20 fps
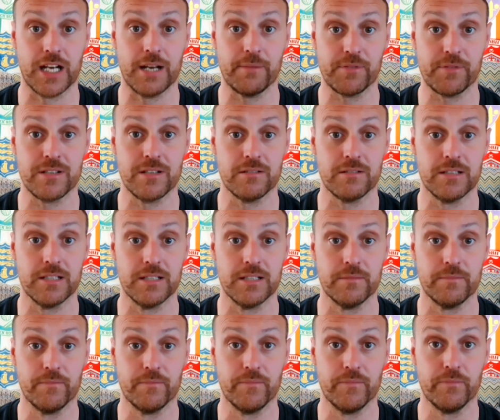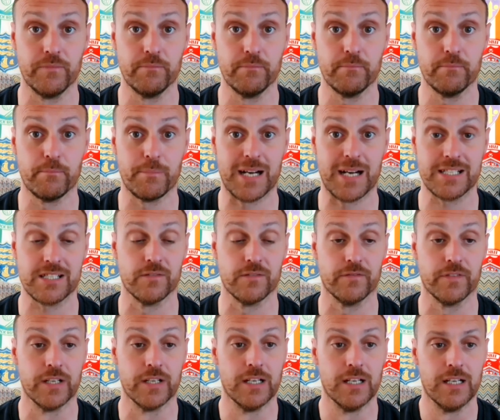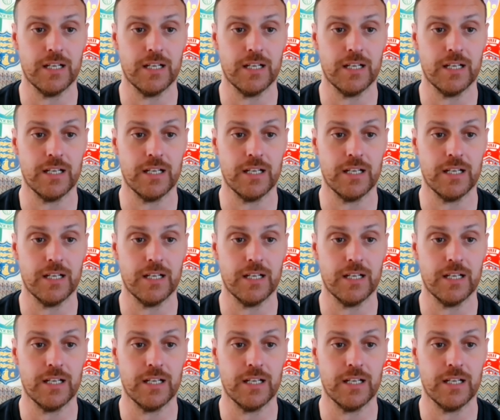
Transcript: Absolutely massive.